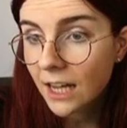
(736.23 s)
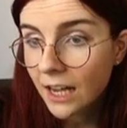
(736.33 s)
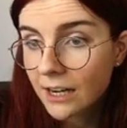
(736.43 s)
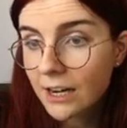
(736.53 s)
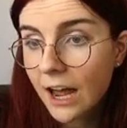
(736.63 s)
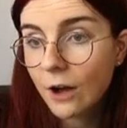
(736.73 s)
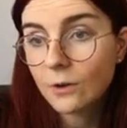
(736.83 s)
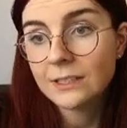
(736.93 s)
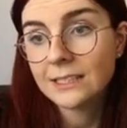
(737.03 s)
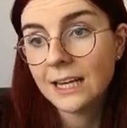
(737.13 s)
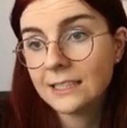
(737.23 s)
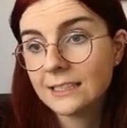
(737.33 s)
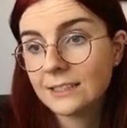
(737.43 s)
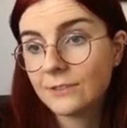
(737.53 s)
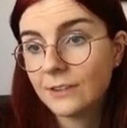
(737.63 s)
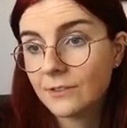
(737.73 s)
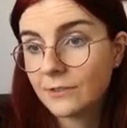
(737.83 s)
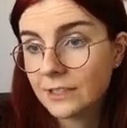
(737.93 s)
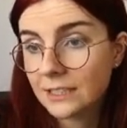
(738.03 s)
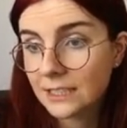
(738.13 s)
Now that's defined
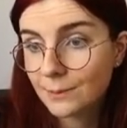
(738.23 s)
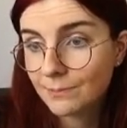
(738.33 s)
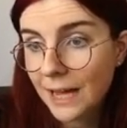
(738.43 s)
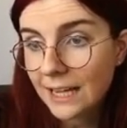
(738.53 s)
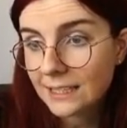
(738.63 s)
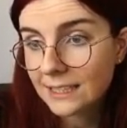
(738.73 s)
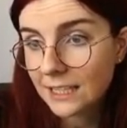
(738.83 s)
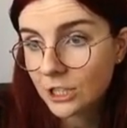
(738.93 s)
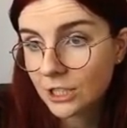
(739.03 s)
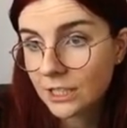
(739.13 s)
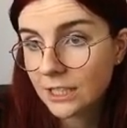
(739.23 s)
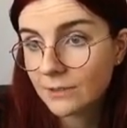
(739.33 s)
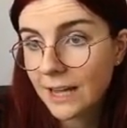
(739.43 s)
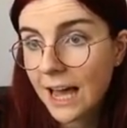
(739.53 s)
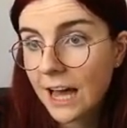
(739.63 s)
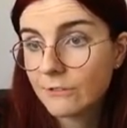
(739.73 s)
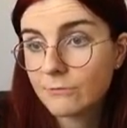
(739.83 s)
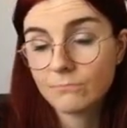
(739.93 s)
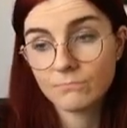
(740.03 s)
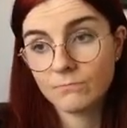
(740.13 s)
within the spec section here. We have
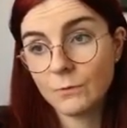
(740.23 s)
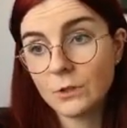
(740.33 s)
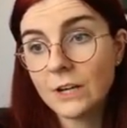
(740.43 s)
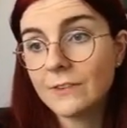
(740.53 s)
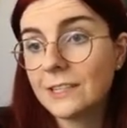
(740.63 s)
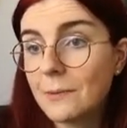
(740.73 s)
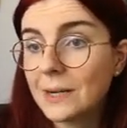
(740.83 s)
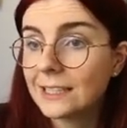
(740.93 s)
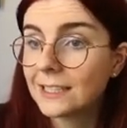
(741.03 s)
we want to have a replica set